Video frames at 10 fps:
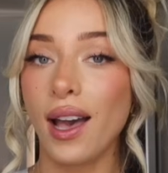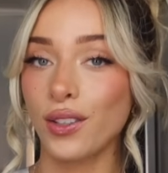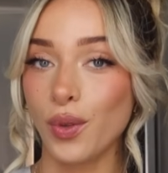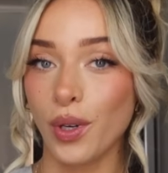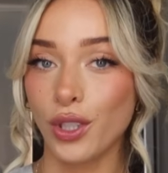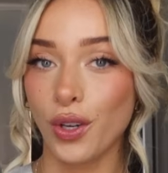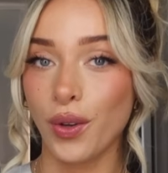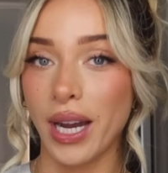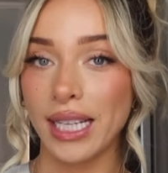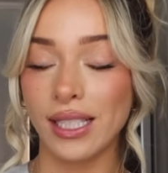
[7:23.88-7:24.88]
I also want to show you
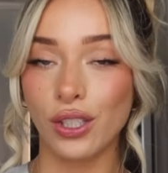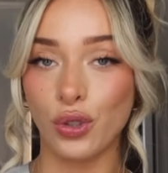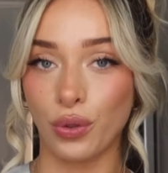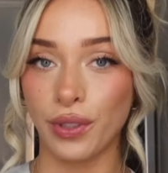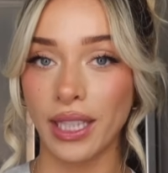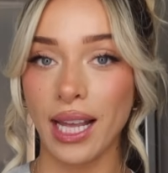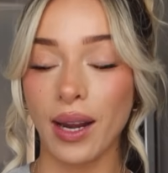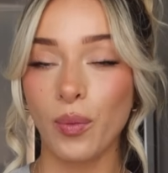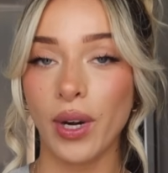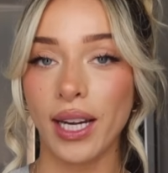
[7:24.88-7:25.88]
guys the jewelry that
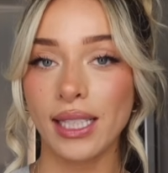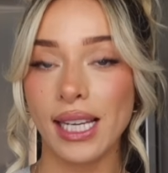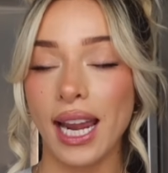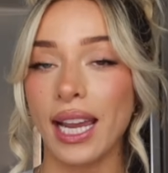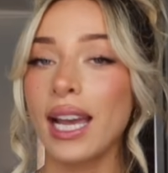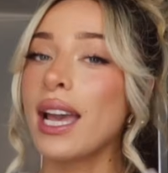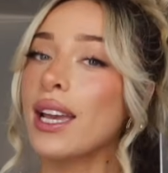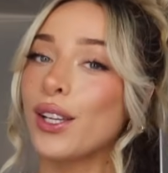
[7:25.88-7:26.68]
I'm wearing today.